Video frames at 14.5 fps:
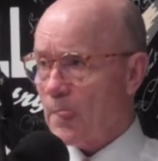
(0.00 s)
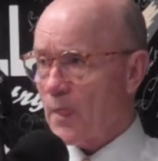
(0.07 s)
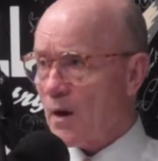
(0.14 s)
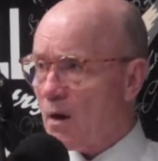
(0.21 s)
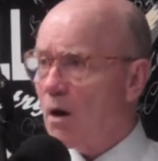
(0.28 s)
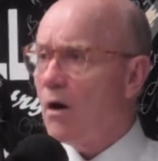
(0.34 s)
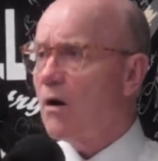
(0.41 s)

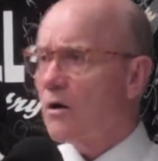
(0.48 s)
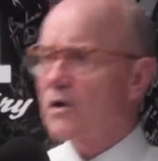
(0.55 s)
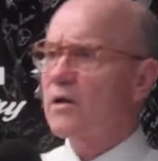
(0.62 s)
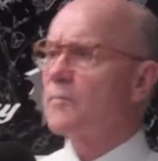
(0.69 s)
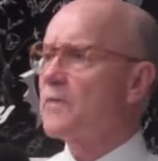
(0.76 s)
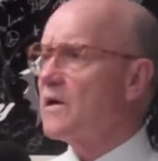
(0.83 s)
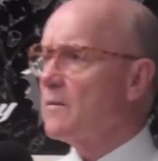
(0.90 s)
They're all
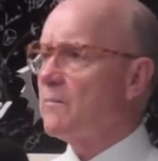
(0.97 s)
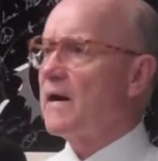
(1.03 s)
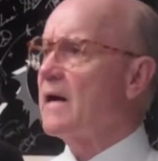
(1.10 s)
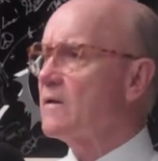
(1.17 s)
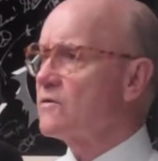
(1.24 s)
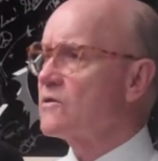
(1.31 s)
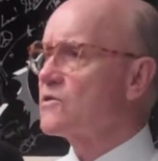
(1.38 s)
going to be
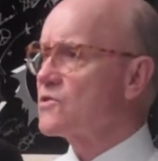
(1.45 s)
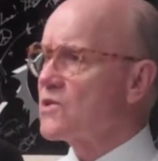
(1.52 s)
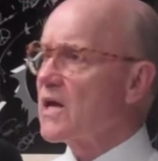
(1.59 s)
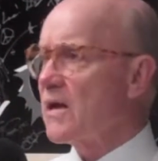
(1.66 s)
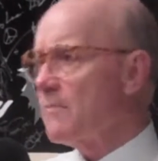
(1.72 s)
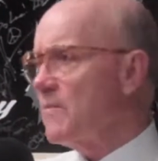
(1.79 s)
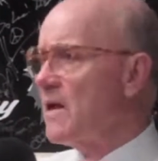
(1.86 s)
about the
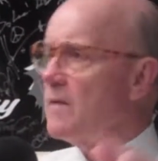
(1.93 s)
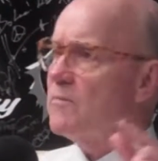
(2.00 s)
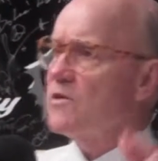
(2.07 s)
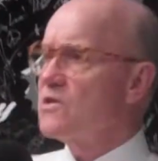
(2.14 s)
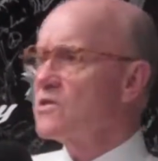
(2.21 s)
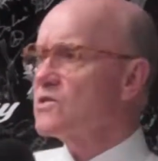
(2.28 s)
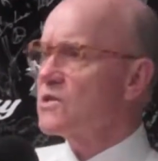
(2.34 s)
same,
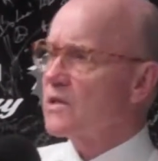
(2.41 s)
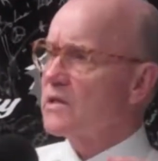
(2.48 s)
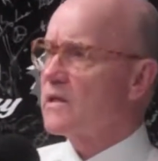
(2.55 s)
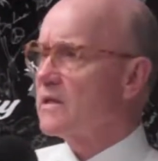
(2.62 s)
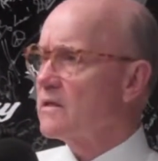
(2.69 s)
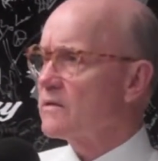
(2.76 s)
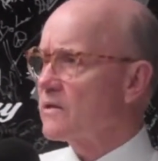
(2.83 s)
maybe just a
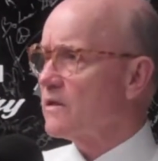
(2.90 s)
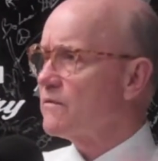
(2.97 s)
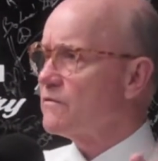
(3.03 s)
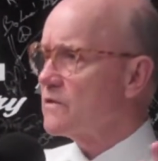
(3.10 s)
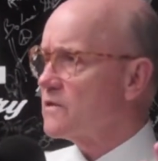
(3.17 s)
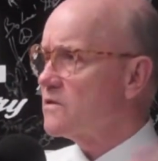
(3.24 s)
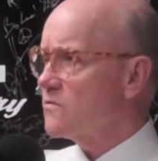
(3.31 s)
little
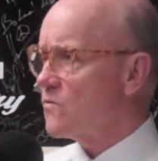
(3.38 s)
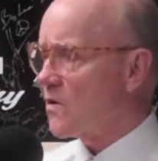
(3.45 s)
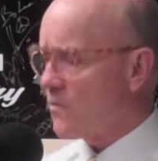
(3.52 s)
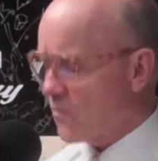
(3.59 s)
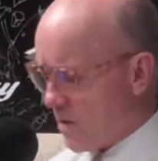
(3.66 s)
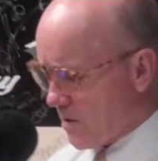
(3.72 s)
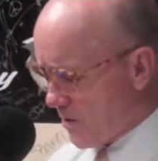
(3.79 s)
difference
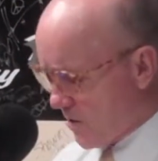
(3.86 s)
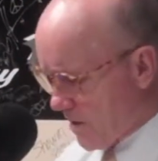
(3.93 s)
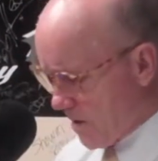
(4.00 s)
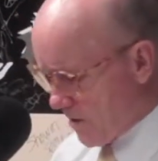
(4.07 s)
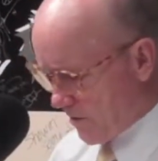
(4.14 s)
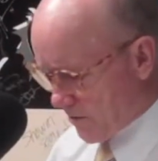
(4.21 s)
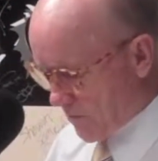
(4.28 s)
one way or the
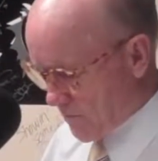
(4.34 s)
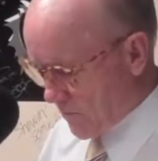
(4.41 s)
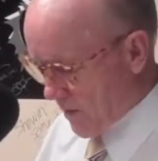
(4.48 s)
other.